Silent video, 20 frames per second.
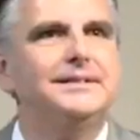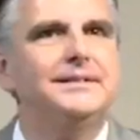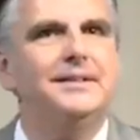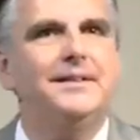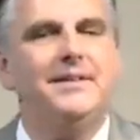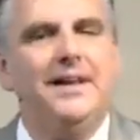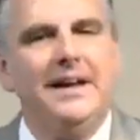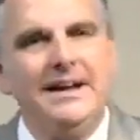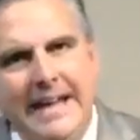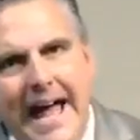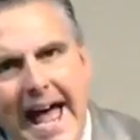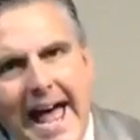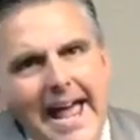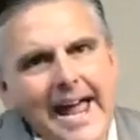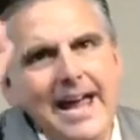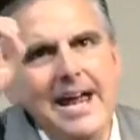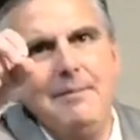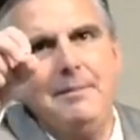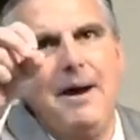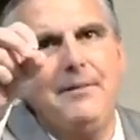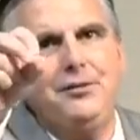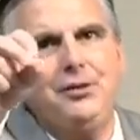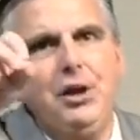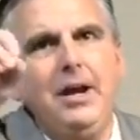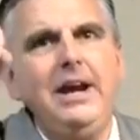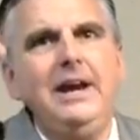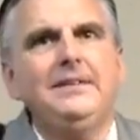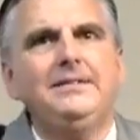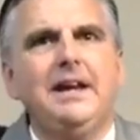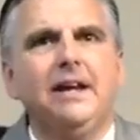The name of
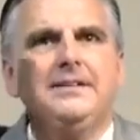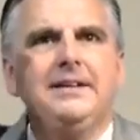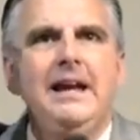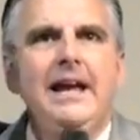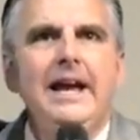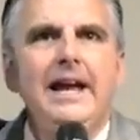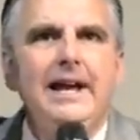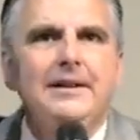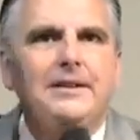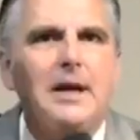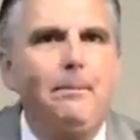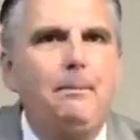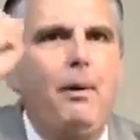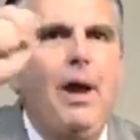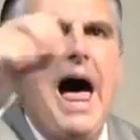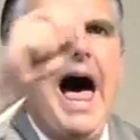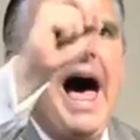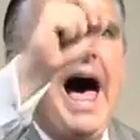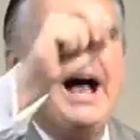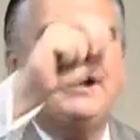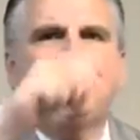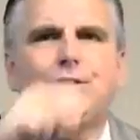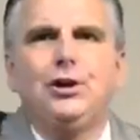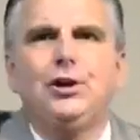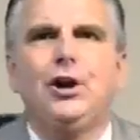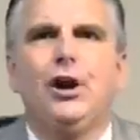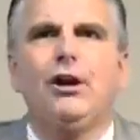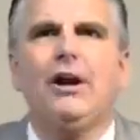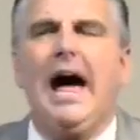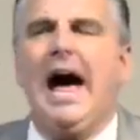Jesus is applied to
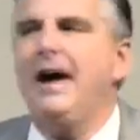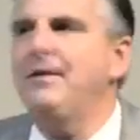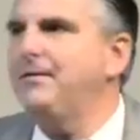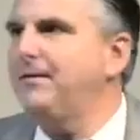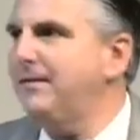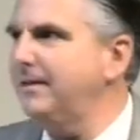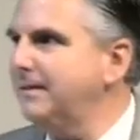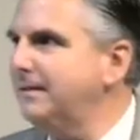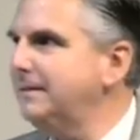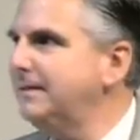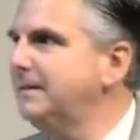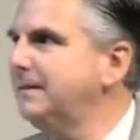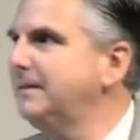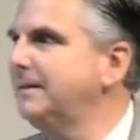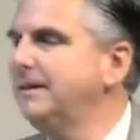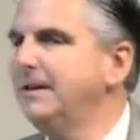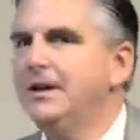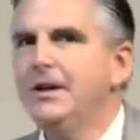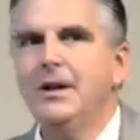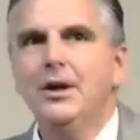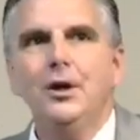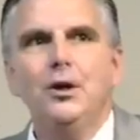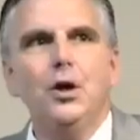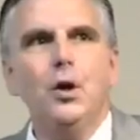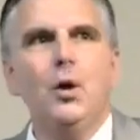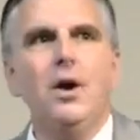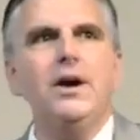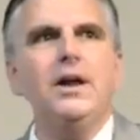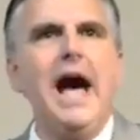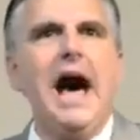your life.
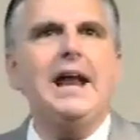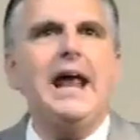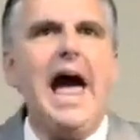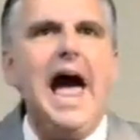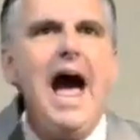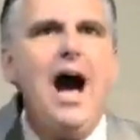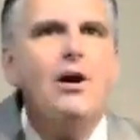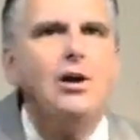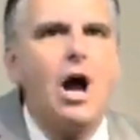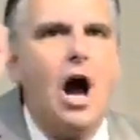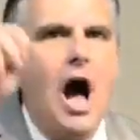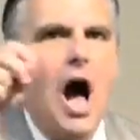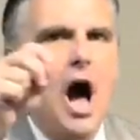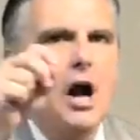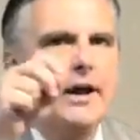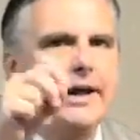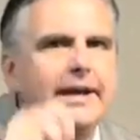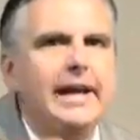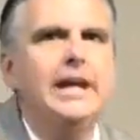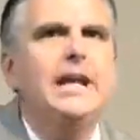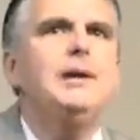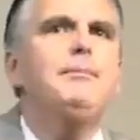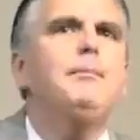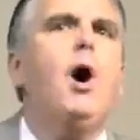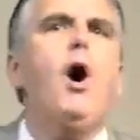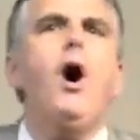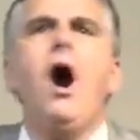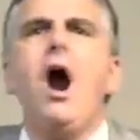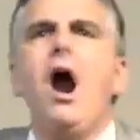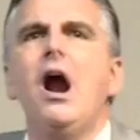You are not an alcoholic
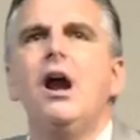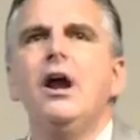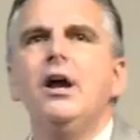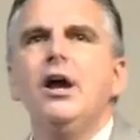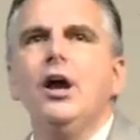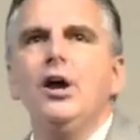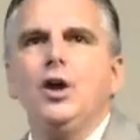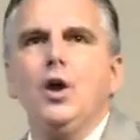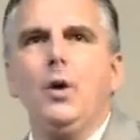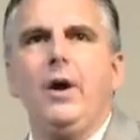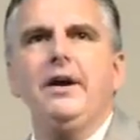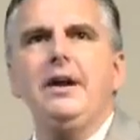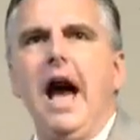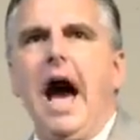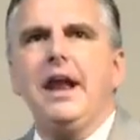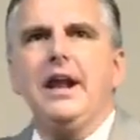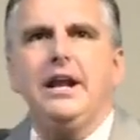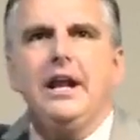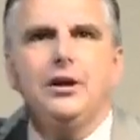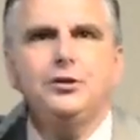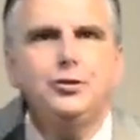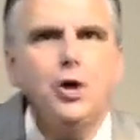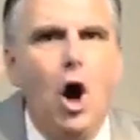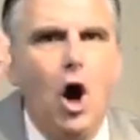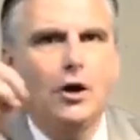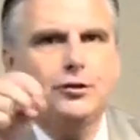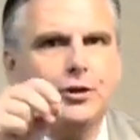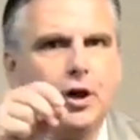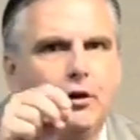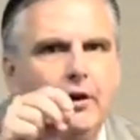anymore. You are not an
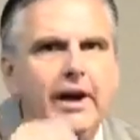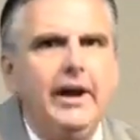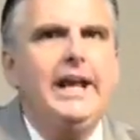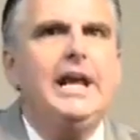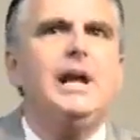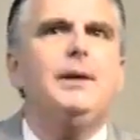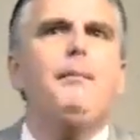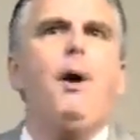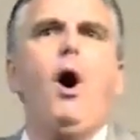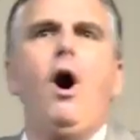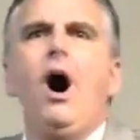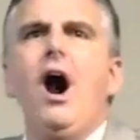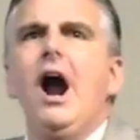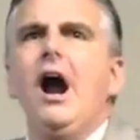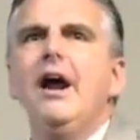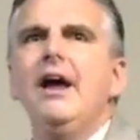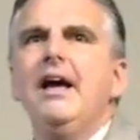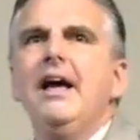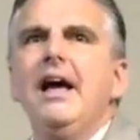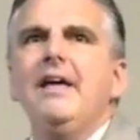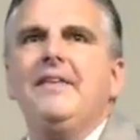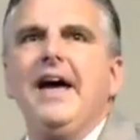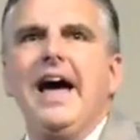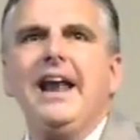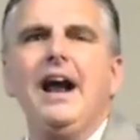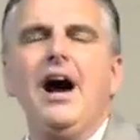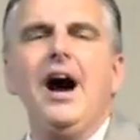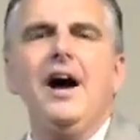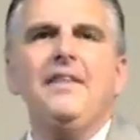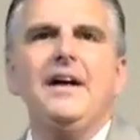adulterer anymore. That
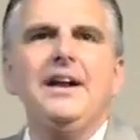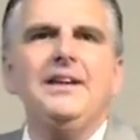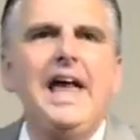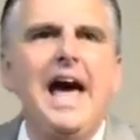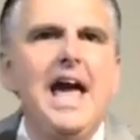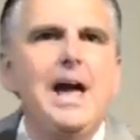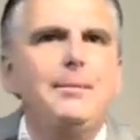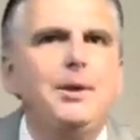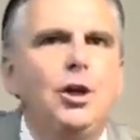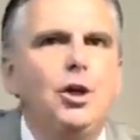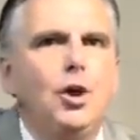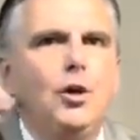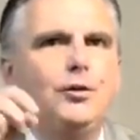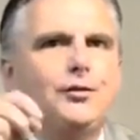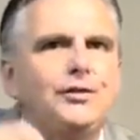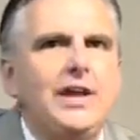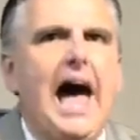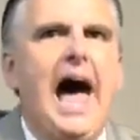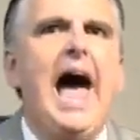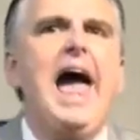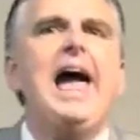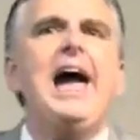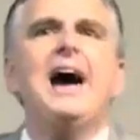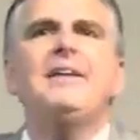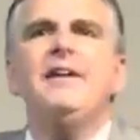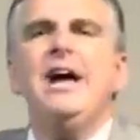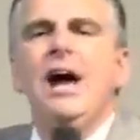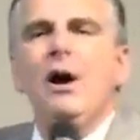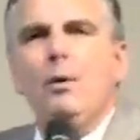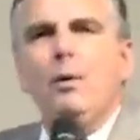other name you used to have,
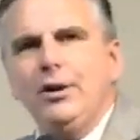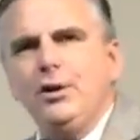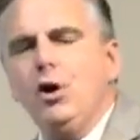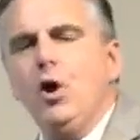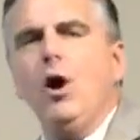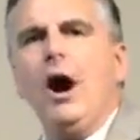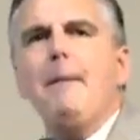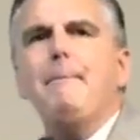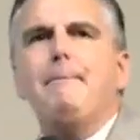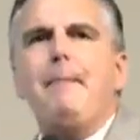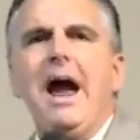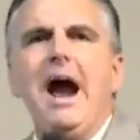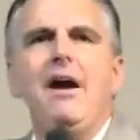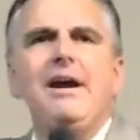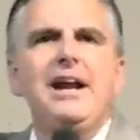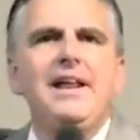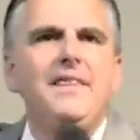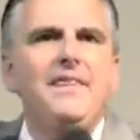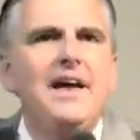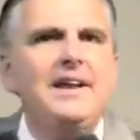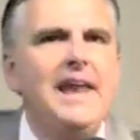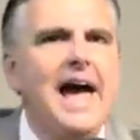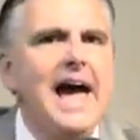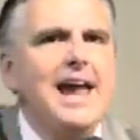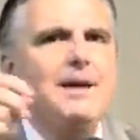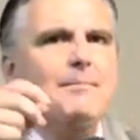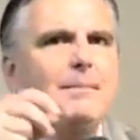when you are buried in the name